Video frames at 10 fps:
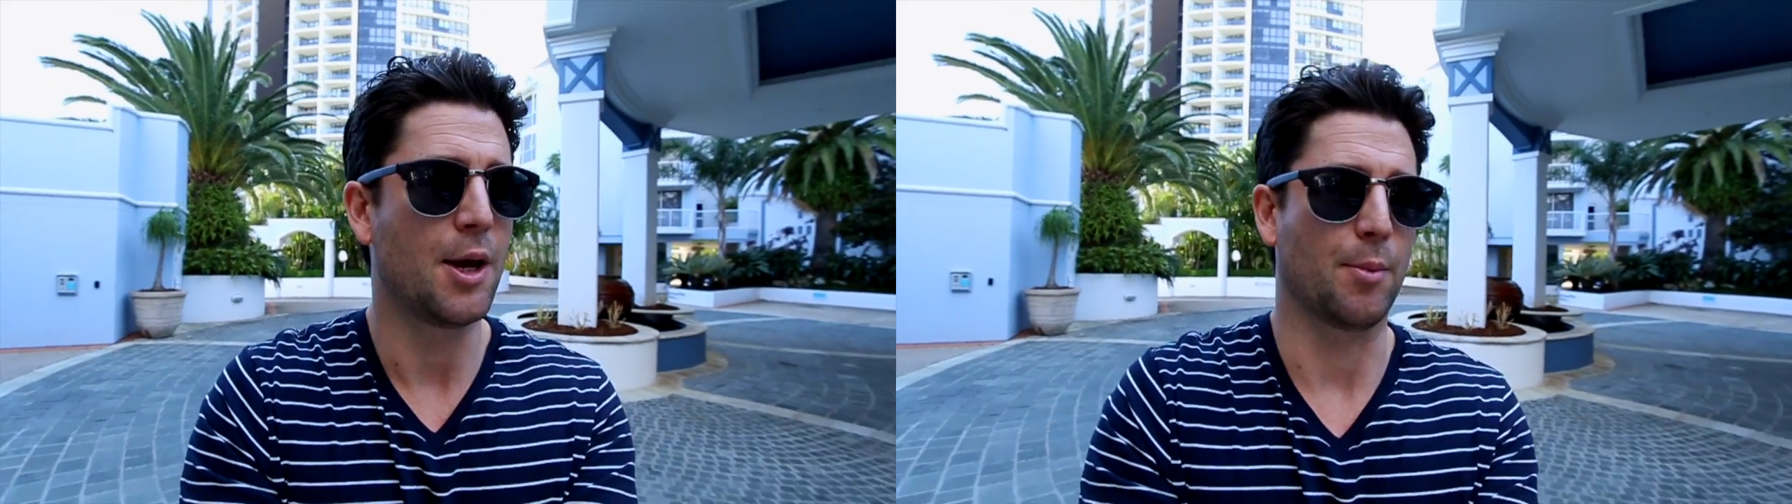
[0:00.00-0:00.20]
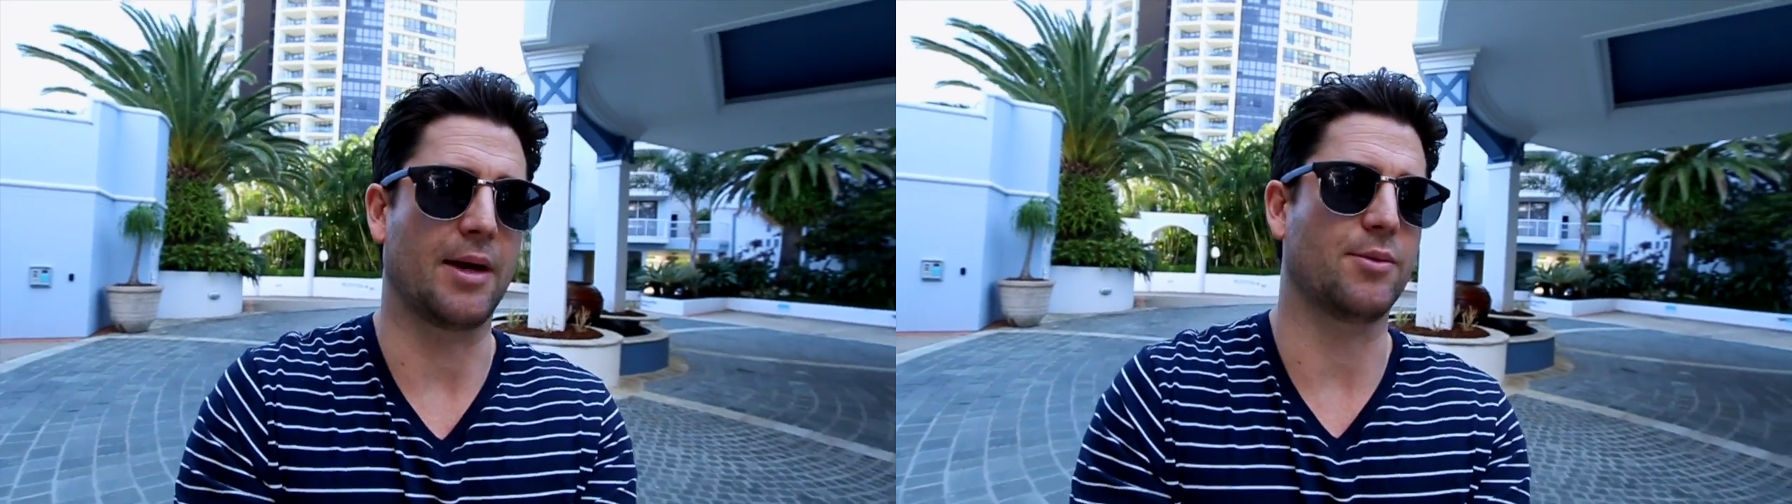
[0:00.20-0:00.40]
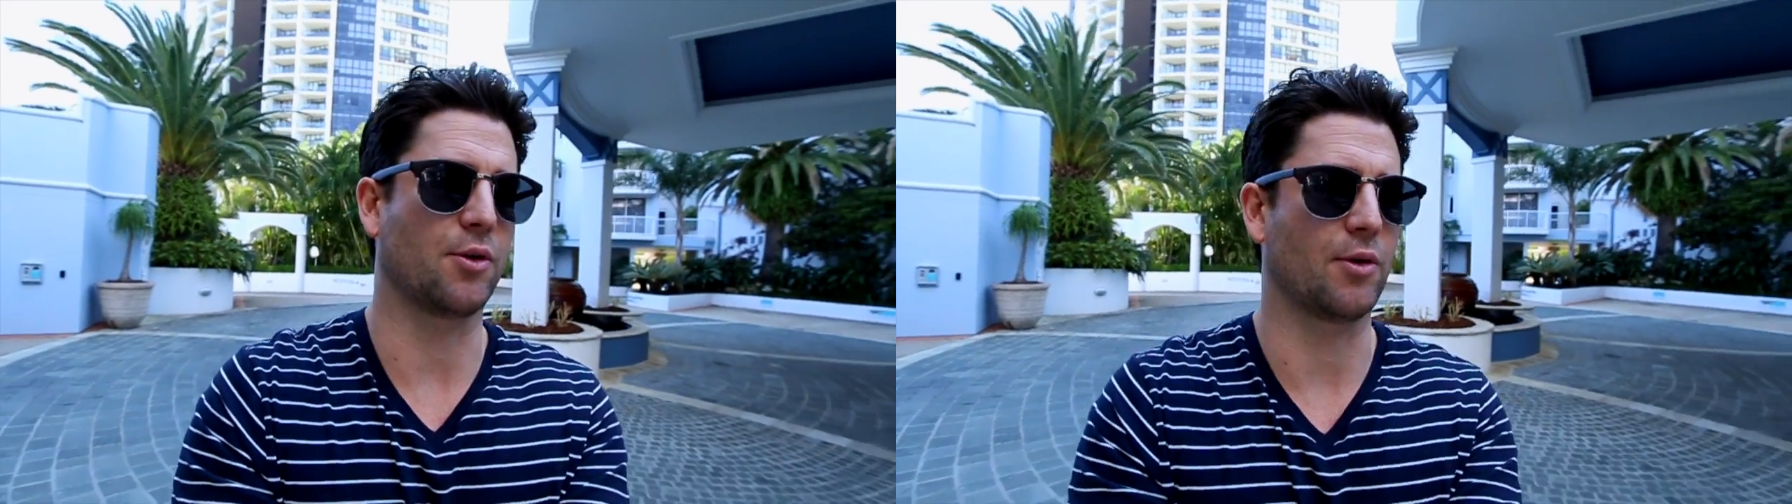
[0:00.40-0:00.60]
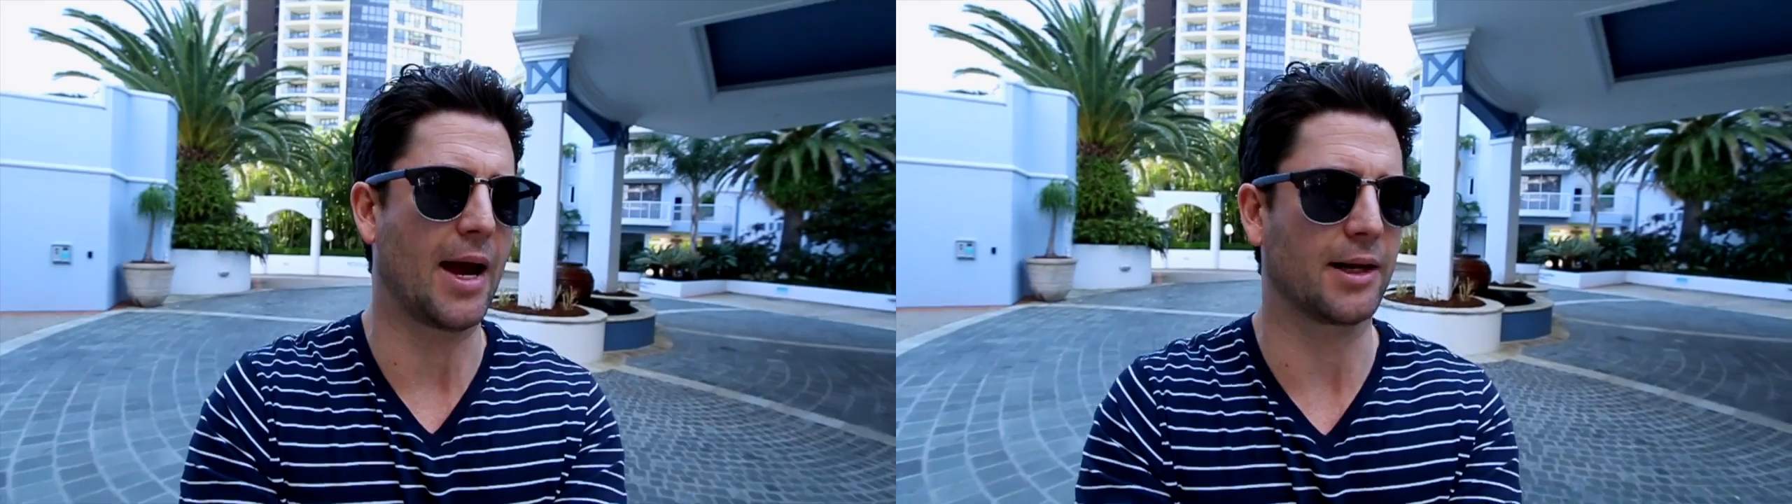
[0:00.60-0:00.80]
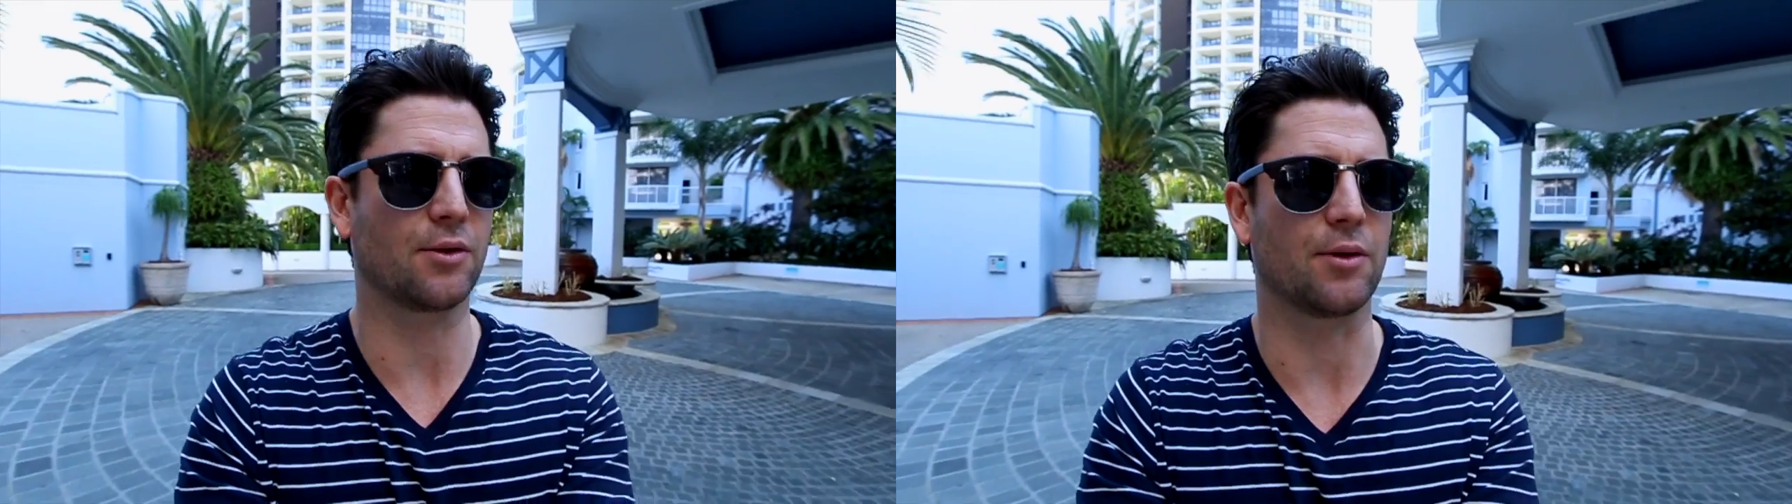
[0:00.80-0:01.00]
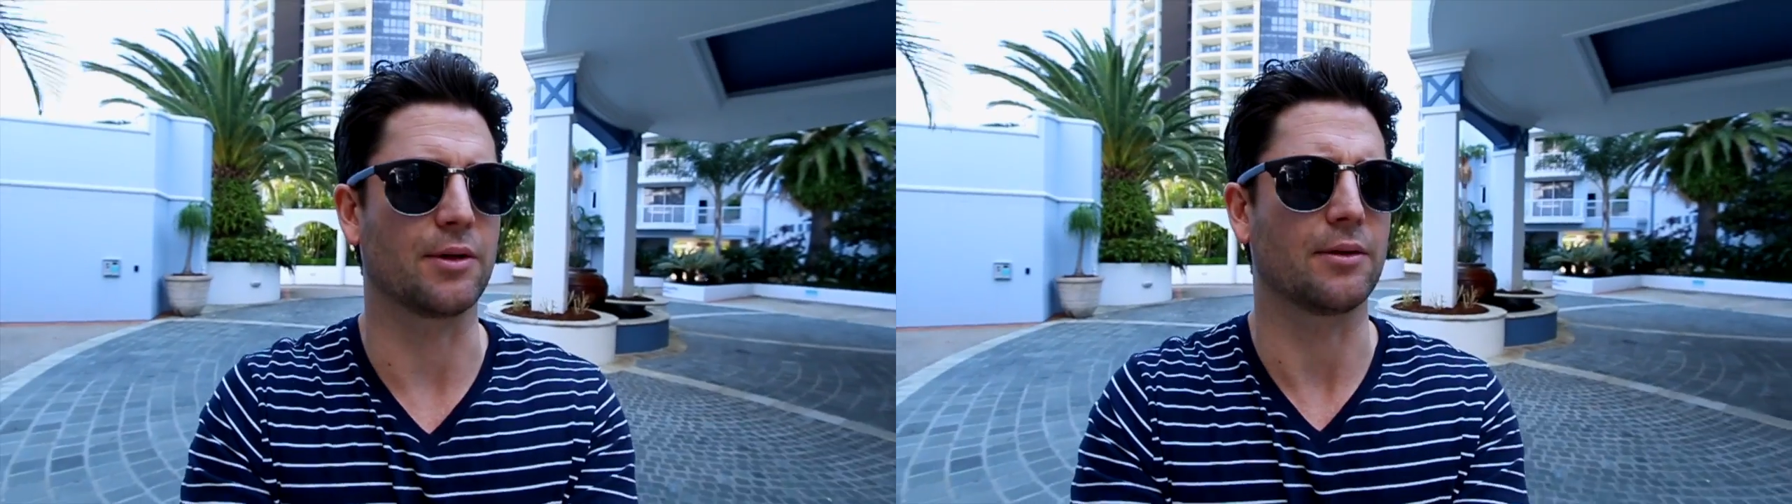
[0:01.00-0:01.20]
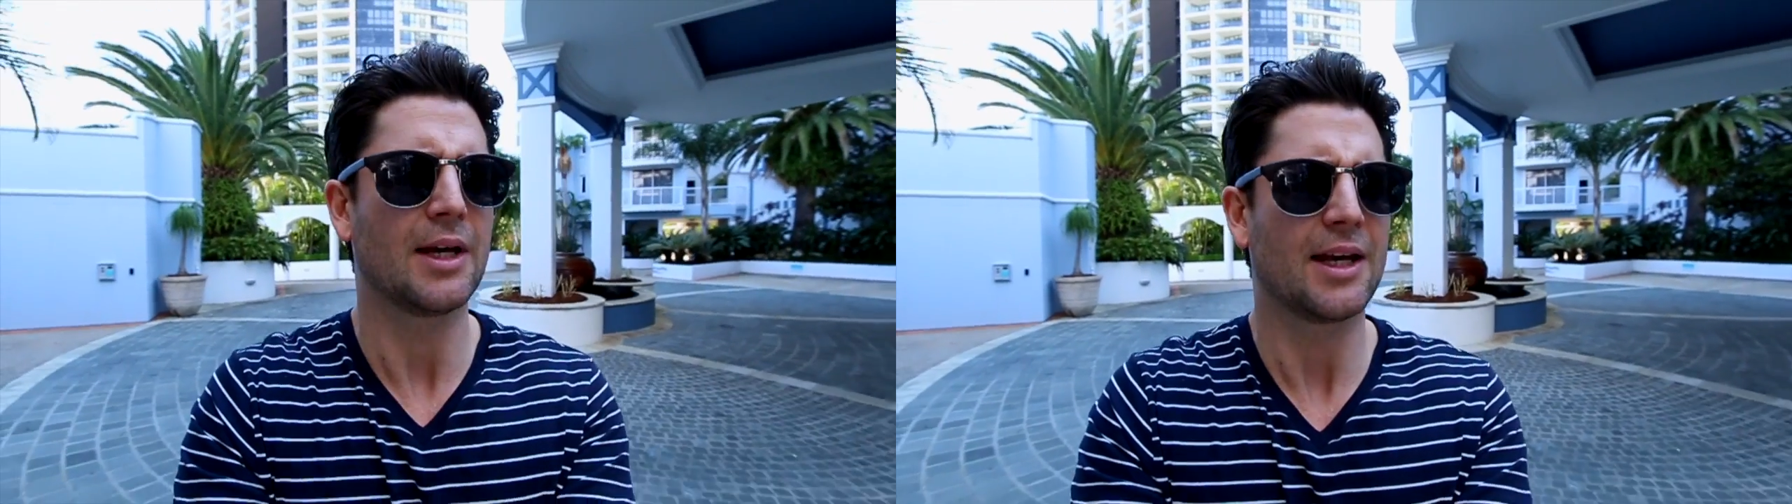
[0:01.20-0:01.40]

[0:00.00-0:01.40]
Maybe you're an actor and